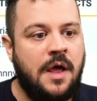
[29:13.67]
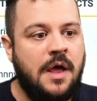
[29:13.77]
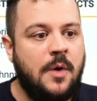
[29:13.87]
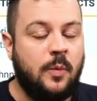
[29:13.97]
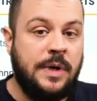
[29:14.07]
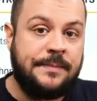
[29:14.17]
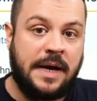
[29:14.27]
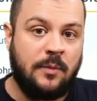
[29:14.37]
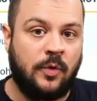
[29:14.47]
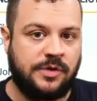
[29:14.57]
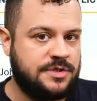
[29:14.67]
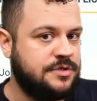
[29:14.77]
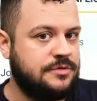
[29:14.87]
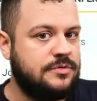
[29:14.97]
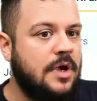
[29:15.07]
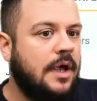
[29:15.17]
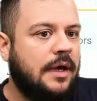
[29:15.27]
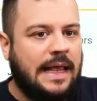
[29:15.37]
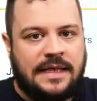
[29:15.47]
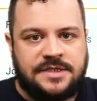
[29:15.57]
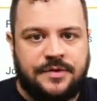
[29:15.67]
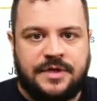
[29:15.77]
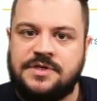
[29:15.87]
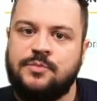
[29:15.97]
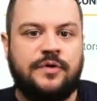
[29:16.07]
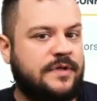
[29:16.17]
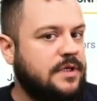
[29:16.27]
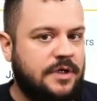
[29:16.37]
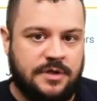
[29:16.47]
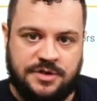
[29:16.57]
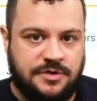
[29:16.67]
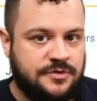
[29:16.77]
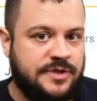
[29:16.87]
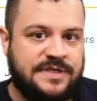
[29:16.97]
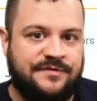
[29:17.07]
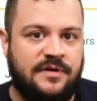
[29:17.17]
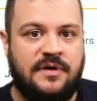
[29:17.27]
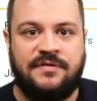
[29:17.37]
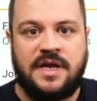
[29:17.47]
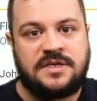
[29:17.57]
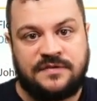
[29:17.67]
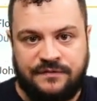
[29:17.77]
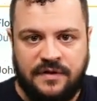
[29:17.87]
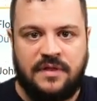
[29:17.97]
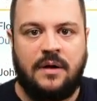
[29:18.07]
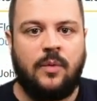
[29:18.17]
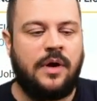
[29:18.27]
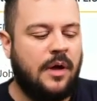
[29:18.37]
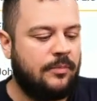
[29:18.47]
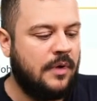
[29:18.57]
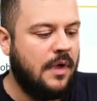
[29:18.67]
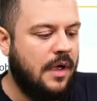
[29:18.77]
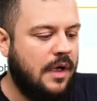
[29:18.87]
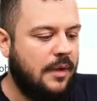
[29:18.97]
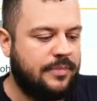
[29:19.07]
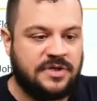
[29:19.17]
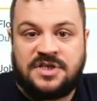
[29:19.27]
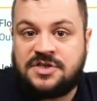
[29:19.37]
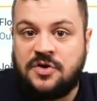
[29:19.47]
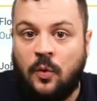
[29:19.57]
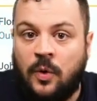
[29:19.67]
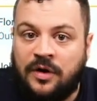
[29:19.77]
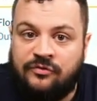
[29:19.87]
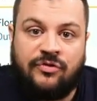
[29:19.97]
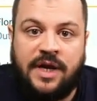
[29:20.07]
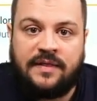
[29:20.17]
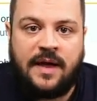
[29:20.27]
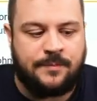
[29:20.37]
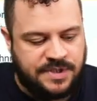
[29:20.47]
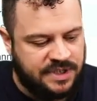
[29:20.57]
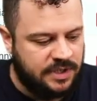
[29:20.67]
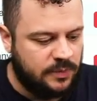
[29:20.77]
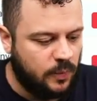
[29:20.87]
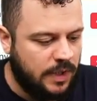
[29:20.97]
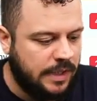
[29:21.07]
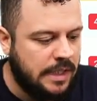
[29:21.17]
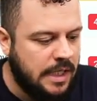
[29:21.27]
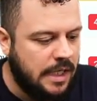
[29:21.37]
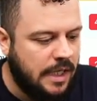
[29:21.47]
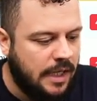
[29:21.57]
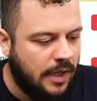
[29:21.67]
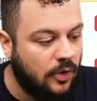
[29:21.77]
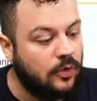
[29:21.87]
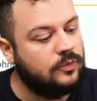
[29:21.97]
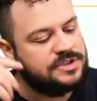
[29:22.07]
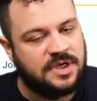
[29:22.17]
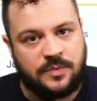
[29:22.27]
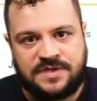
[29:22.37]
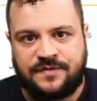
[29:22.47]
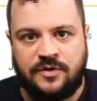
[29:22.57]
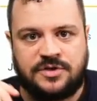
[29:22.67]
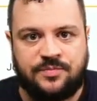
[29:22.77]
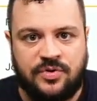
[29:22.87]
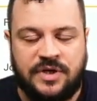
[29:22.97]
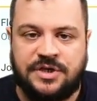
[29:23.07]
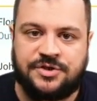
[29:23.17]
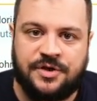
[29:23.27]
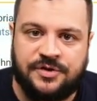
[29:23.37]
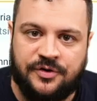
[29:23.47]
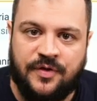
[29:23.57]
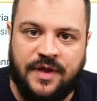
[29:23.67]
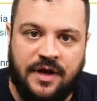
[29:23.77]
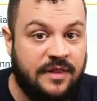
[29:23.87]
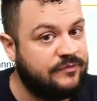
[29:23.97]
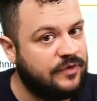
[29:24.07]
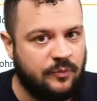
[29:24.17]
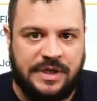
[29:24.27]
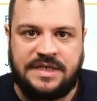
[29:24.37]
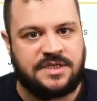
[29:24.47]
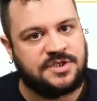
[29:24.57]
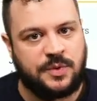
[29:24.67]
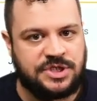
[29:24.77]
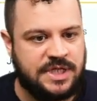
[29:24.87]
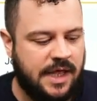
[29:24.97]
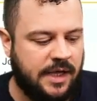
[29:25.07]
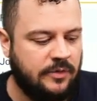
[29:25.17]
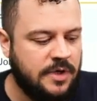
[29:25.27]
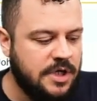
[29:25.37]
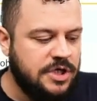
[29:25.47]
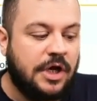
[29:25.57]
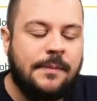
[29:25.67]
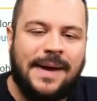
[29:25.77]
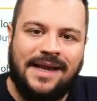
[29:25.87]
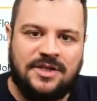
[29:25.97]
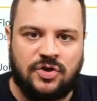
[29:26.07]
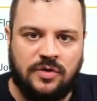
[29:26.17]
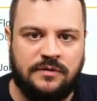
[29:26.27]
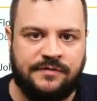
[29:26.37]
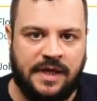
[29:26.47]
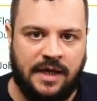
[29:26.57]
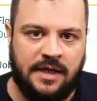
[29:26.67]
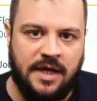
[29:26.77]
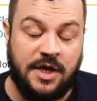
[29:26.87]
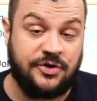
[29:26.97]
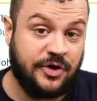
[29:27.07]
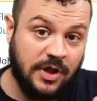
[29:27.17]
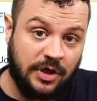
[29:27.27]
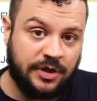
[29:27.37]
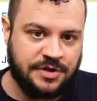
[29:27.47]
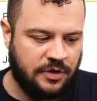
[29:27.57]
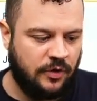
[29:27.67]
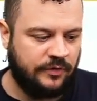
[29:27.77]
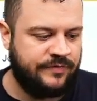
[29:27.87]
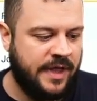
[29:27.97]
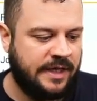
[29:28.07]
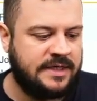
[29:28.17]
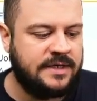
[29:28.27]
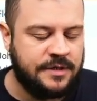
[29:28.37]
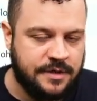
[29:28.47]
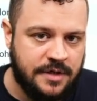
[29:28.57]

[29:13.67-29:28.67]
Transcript: We might want to cancel this, move the learners onto a different event to fill that one up because it's not worth running that particular one. Someone's forgot to put the instructor on there. We need to switch that out. You can manage all of that, and you're alerted to all of that here